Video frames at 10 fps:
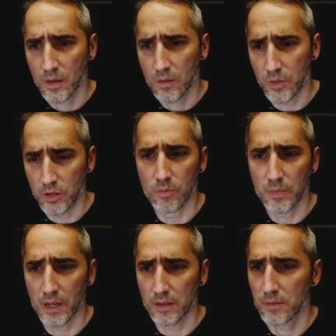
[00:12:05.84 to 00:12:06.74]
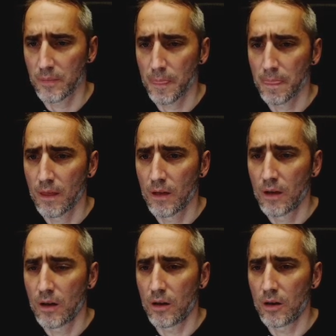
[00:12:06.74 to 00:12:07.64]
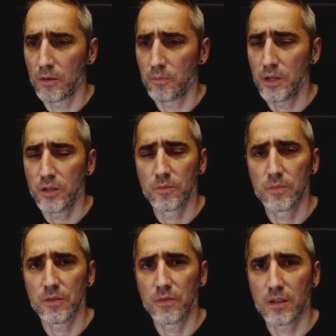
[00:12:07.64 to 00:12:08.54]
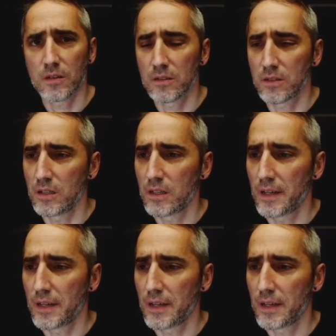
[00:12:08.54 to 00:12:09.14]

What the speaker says: Medium, yes. On medium difficulty,